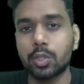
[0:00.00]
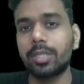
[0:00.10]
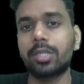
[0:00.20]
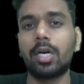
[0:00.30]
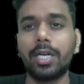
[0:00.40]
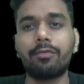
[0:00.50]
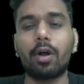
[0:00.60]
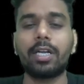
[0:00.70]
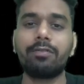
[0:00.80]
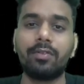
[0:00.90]
So in thirty,
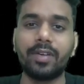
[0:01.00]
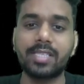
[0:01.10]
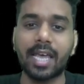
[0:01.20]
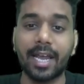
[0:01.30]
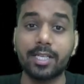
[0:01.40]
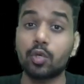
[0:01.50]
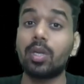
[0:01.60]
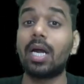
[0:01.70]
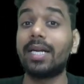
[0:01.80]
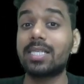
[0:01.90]
forty, fifty seconds, you
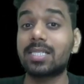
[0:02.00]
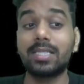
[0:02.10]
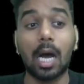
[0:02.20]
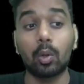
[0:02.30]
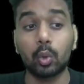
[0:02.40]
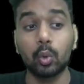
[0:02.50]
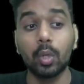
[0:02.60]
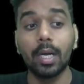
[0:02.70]
will understand how to,